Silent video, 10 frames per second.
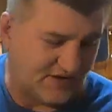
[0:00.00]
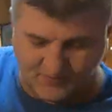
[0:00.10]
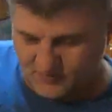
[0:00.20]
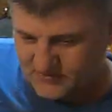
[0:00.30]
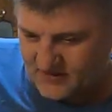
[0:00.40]

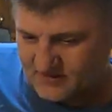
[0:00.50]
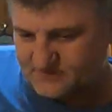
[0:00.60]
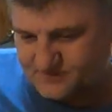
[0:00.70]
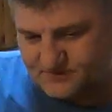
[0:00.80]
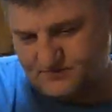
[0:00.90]
Now I'm gonna take
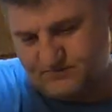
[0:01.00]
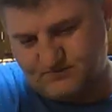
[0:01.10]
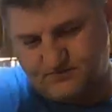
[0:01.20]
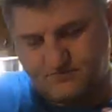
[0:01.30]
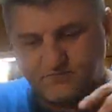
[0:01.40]

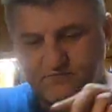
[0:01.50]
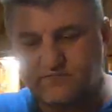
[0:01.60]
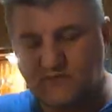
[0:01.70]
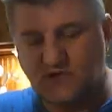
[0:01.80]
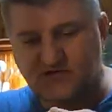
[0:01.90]

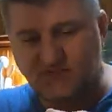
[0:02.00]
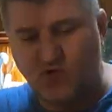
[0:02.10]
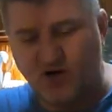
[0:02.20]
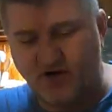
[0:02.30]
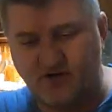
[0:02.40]

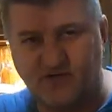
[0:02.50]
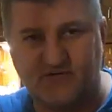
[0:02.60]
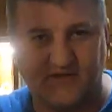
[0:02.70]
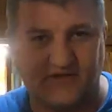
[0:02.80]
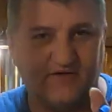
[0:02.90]
some water
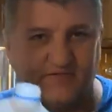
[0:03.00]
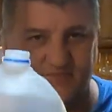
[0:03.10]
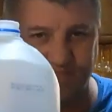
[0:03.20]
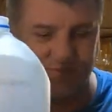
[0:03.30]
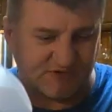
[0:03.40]

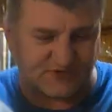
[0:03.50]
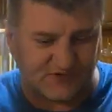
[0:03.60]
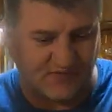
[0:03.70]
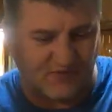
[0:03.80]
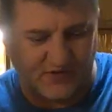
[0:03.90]
here, just
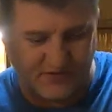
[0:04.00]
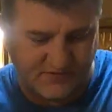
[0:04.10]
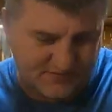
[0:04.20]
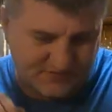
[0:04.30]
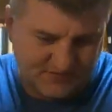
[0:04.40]
straight water.